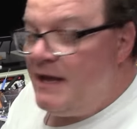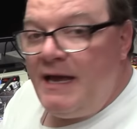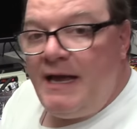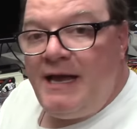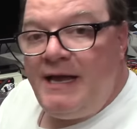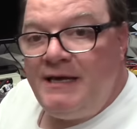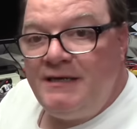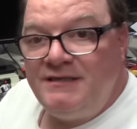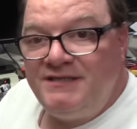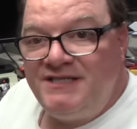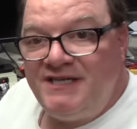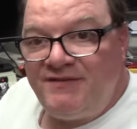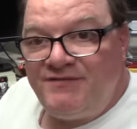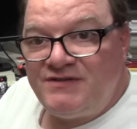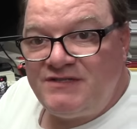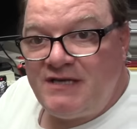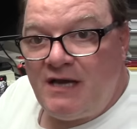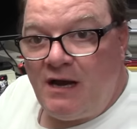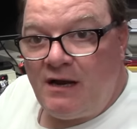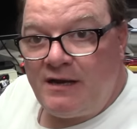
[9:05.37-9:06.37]
a ZIF
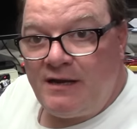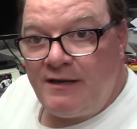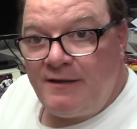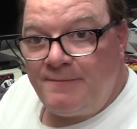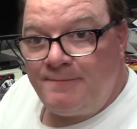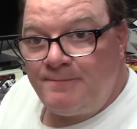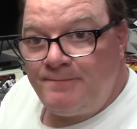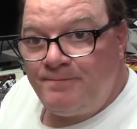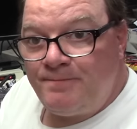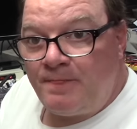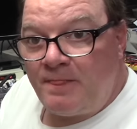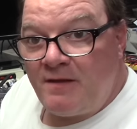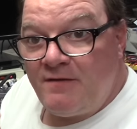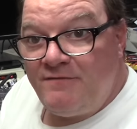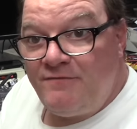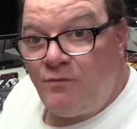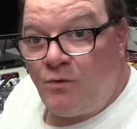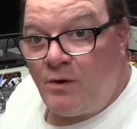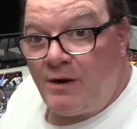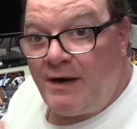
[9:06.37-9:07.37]
socket
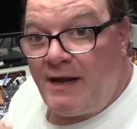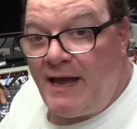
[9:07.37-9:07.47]
for an